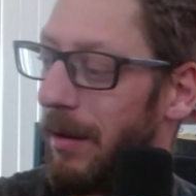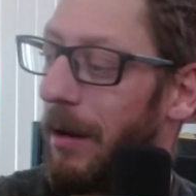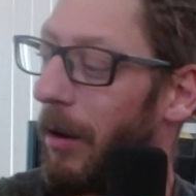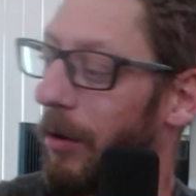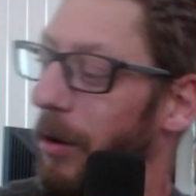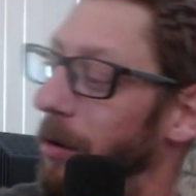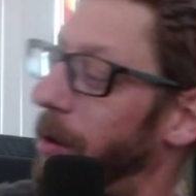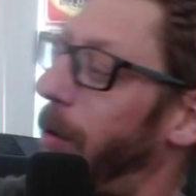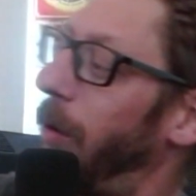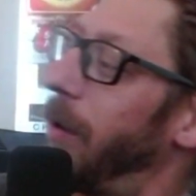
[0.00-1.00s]
no,
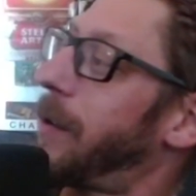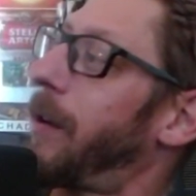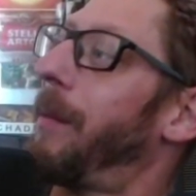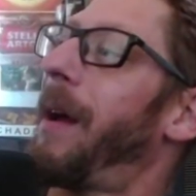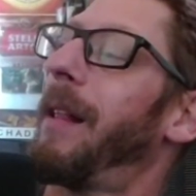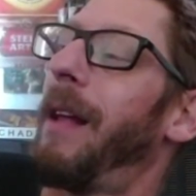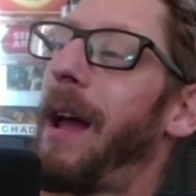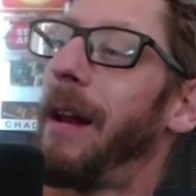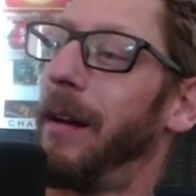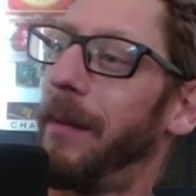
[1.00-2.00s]
Coca-Cola's from
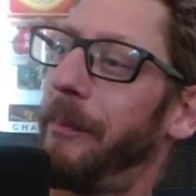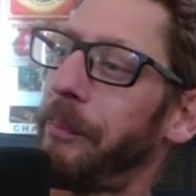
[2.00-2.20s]
Atlanta.